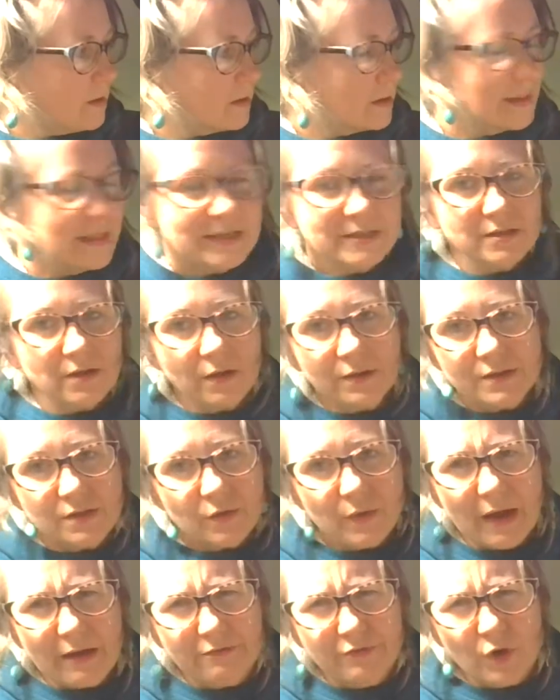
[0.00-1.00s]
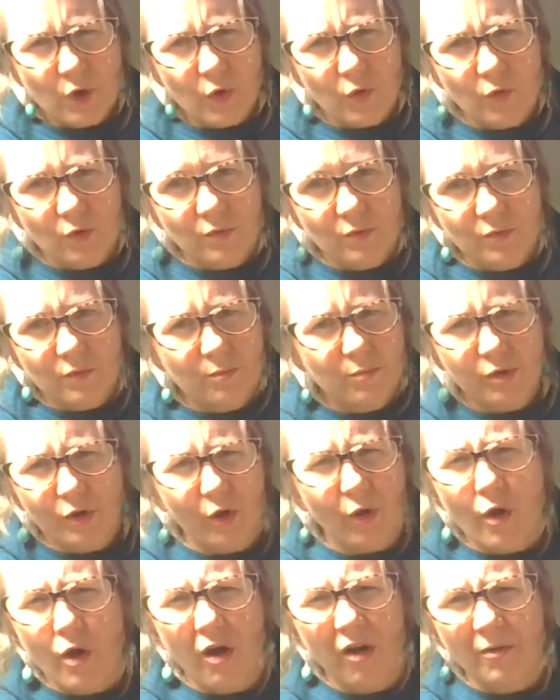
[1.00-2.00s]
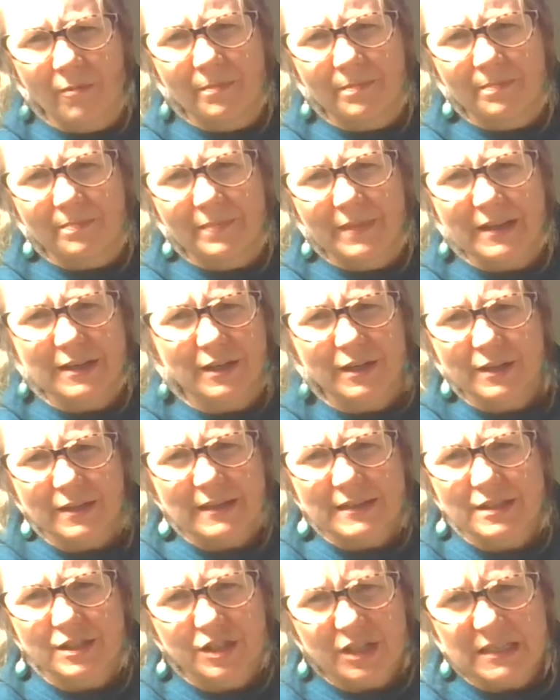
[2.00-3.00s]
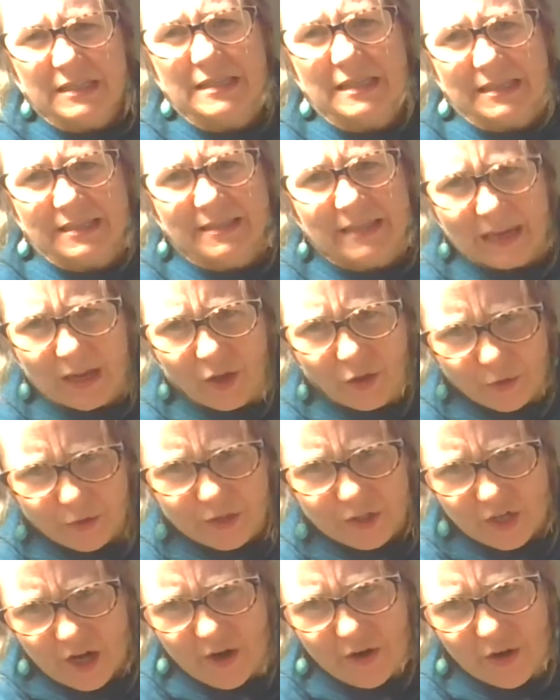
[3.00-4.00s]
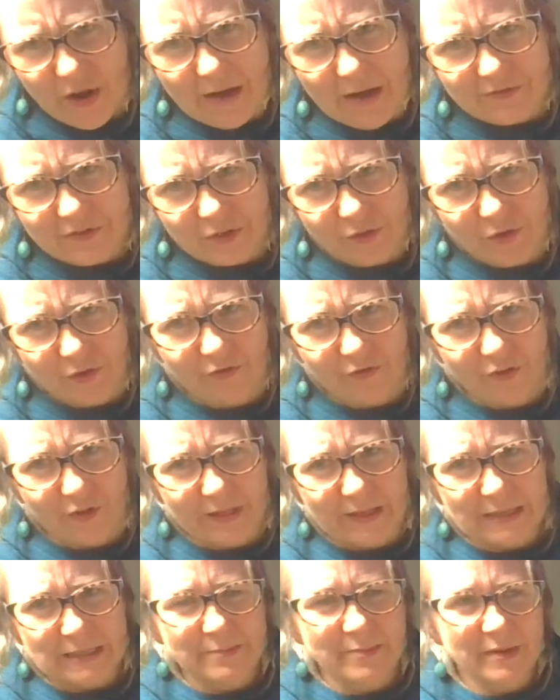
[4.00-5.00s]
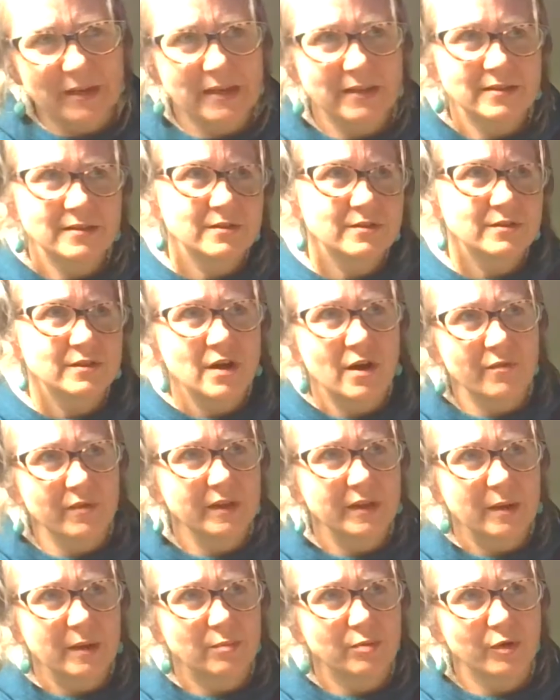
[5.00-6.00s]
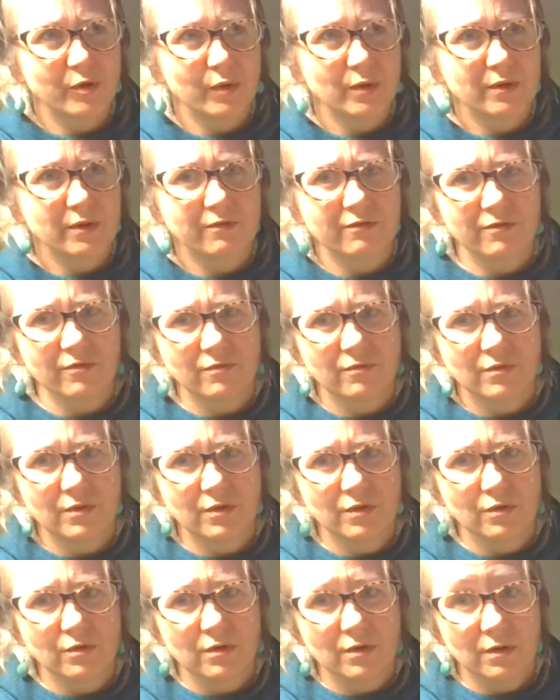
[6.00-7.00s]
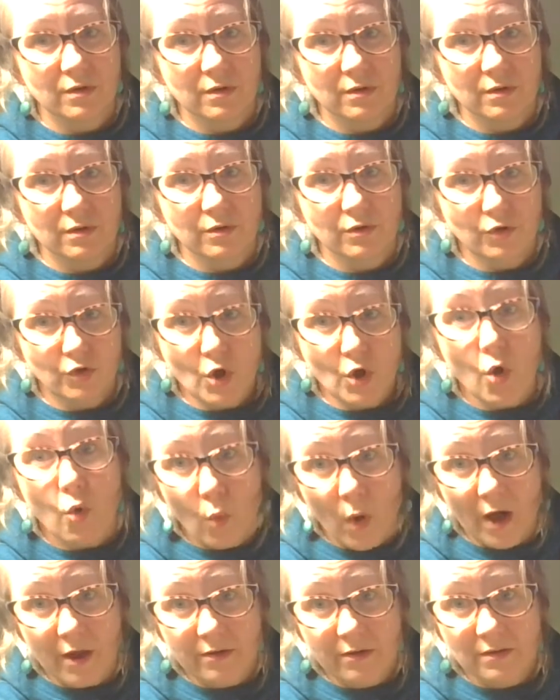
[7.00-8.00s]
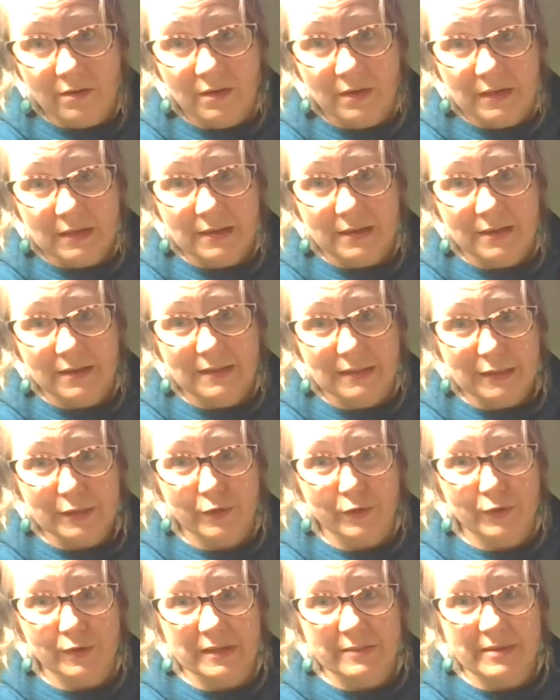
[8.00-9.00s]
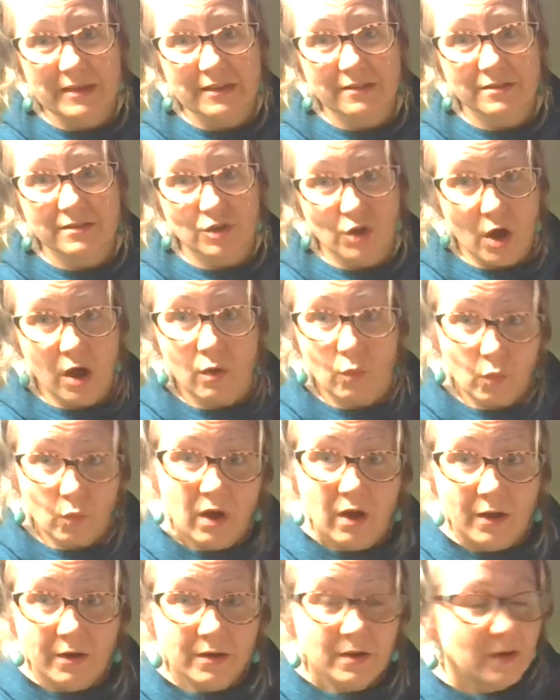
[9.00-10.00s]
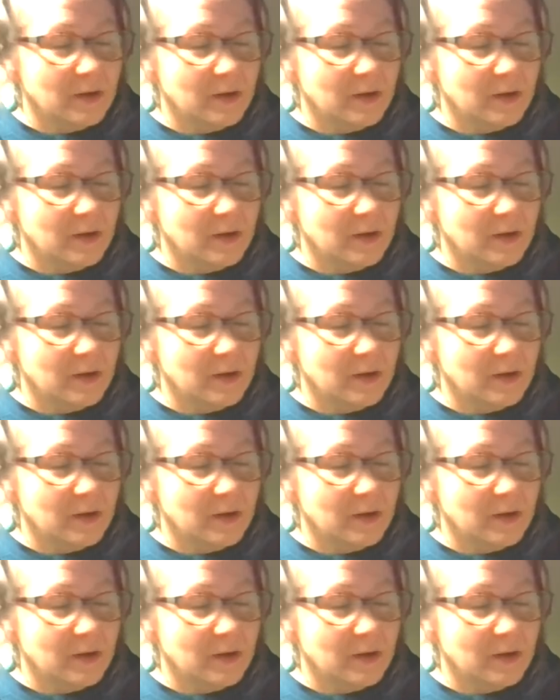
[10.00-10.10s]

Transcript: These also have no plural. It's just the singular chart you have to learn for these, because there's not really a plural of no one. It literally means not one.